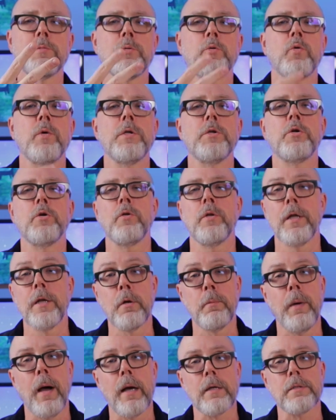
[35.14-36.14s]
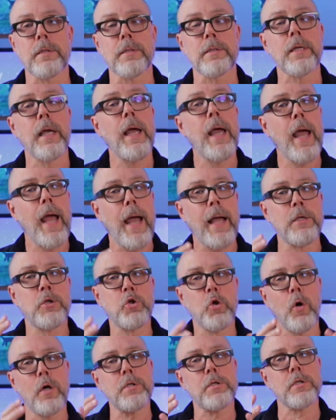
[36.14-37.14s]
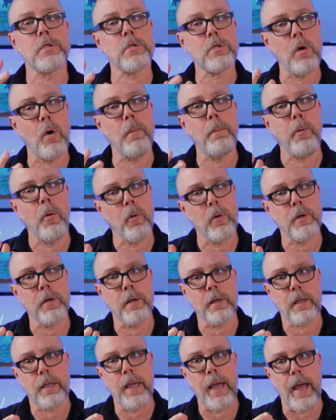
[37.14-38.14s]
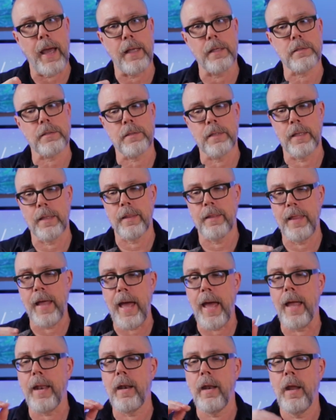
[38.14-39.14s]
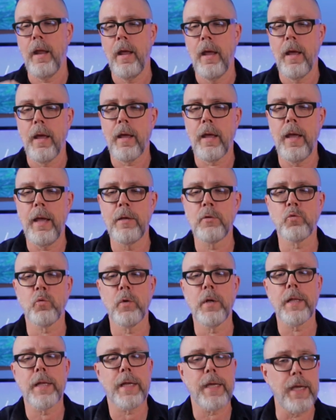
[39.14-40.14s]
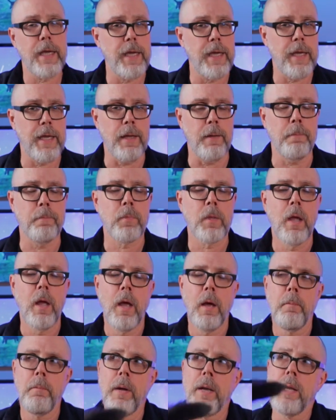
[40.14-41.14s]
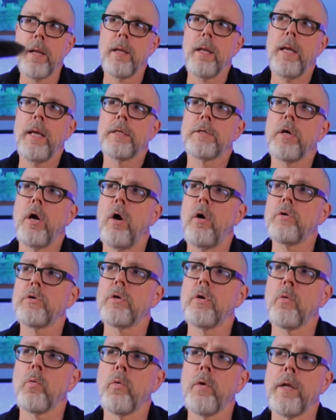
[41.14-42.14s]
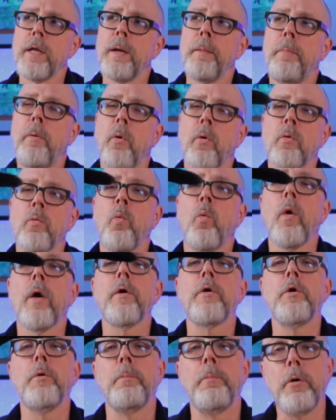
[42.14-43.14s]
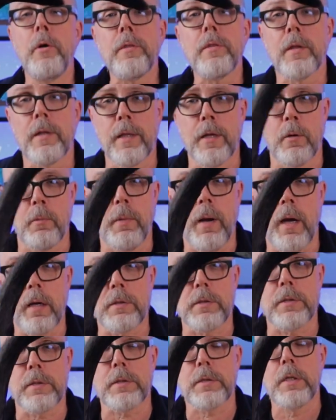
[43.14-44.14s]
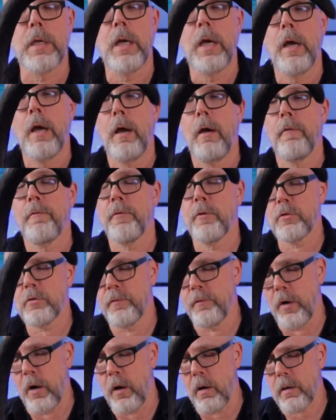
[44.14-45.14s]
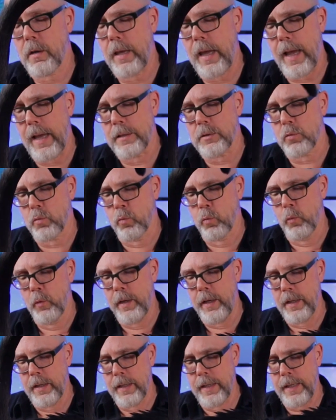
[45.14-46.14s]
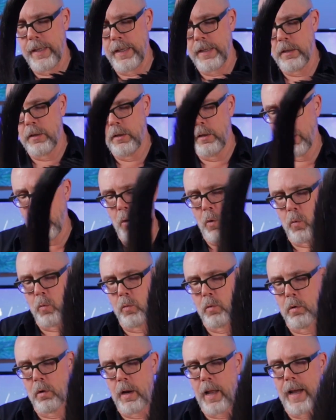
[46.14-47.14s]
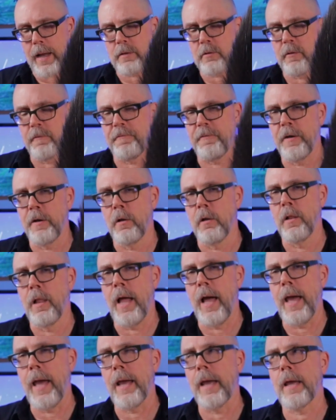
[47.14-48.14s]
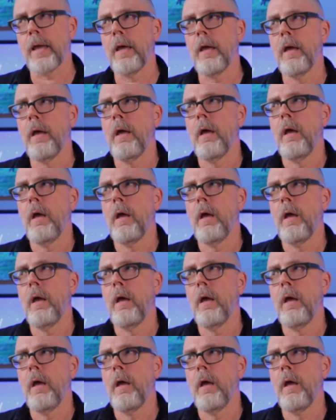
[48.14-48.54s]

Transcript: between two litter boxes. And choice is so important to cats that is really key. But it's also really important where you put the litter boxes. First of all, cats really don't like to feel like